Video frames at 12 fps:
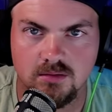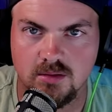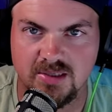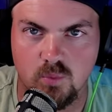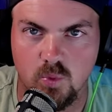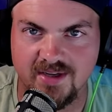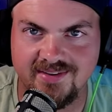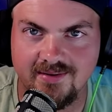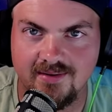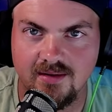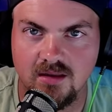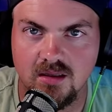like,
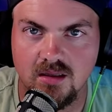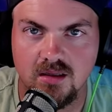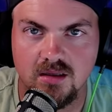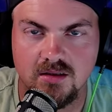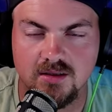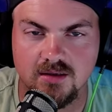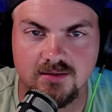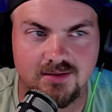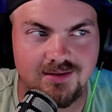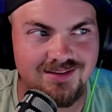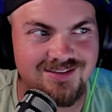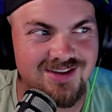what? They're
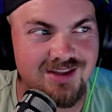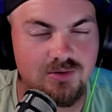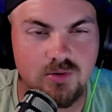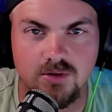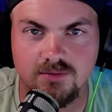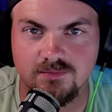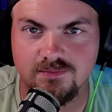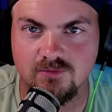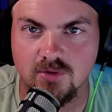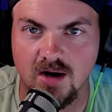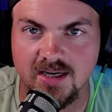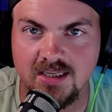Jelly Roll and
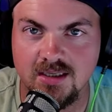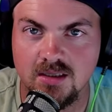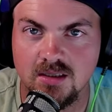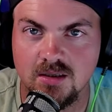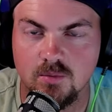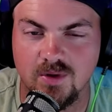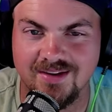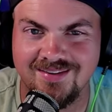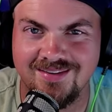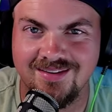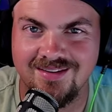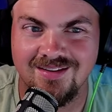Ronnie?
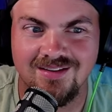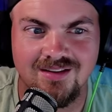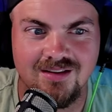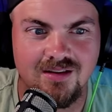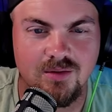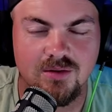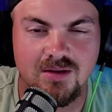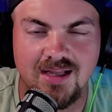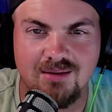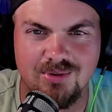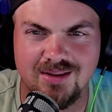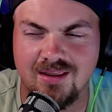What?
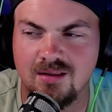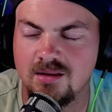What?